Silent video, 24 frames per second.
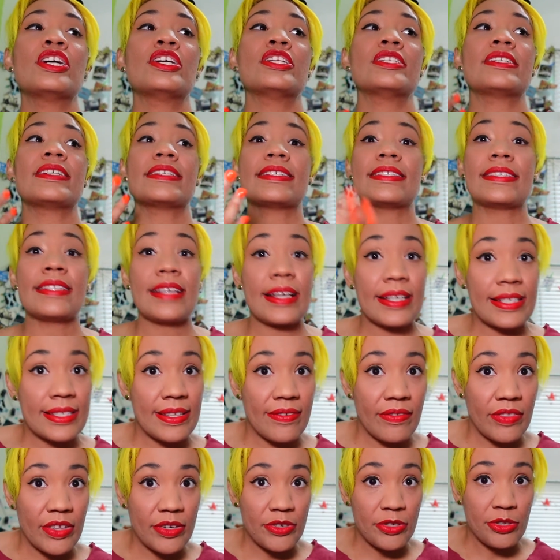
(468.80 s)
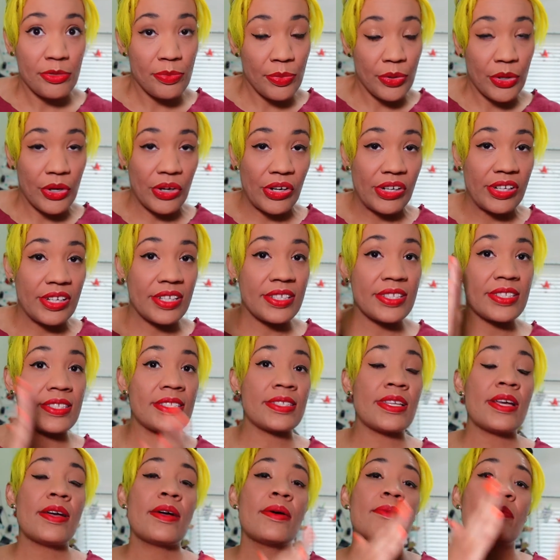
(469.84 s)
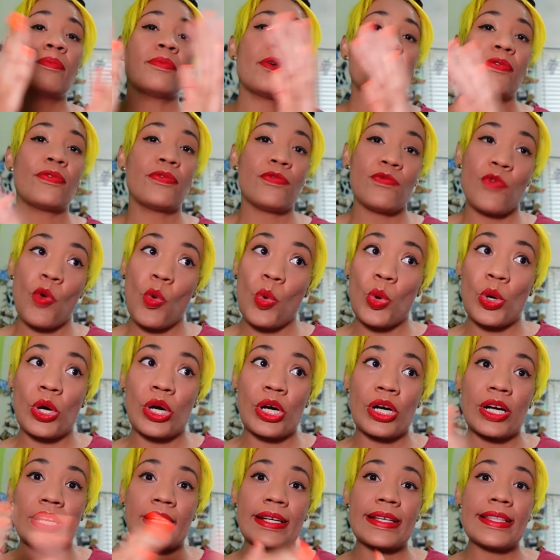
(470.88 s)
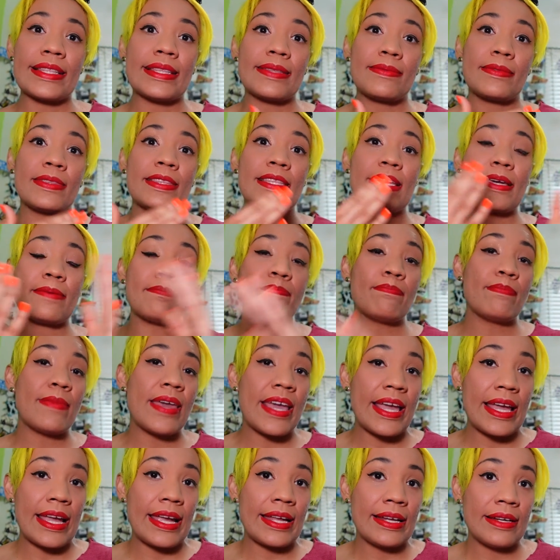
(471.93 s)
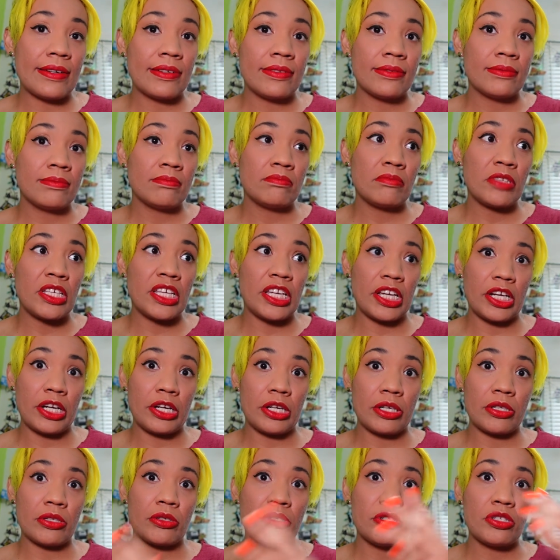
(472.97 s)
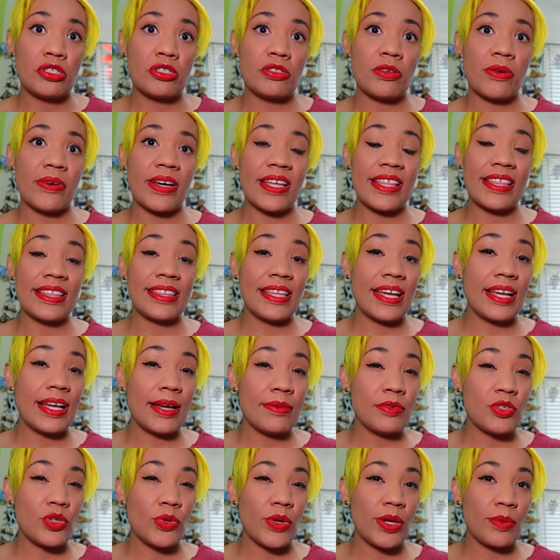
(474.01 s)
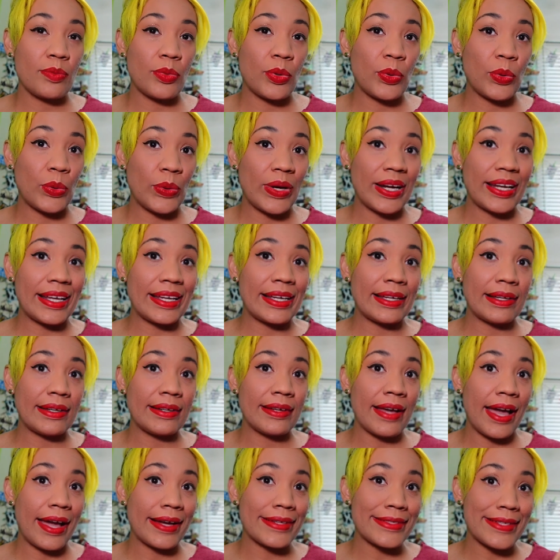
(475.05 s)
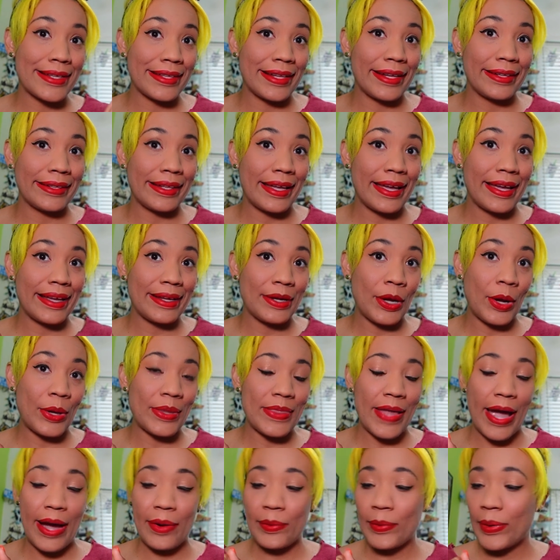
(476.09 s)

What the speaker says: to 6 of those books before the mid year. So I think I'm doing pretty excellently on that